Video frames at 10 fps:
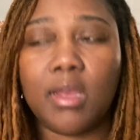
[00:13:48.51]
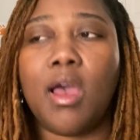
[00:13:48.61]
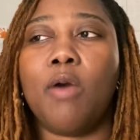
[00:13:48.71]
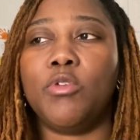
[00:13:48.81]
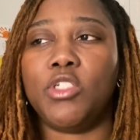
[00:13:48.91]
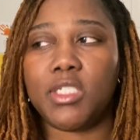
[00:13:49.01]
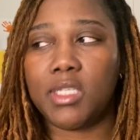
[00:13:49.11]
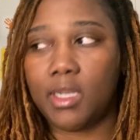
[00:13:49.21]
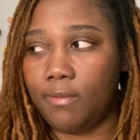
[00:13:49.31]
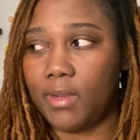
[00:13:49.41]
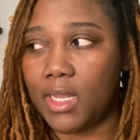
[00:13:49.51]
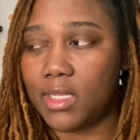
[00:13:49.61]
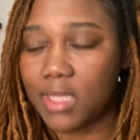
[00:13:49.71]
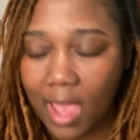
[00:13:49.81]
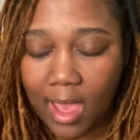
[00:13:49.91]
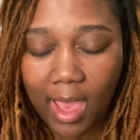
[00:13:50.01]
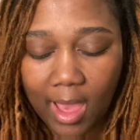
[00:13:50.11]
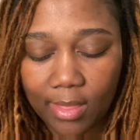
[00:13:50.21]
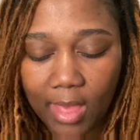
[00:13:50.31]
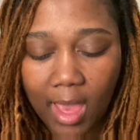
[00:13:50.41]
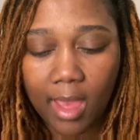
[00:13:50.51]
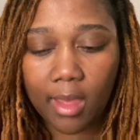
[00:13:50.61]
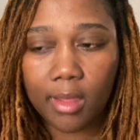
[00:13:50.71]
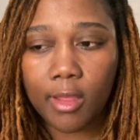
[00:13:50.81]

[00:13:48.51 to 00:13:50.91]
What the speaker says: I would just leave it at that.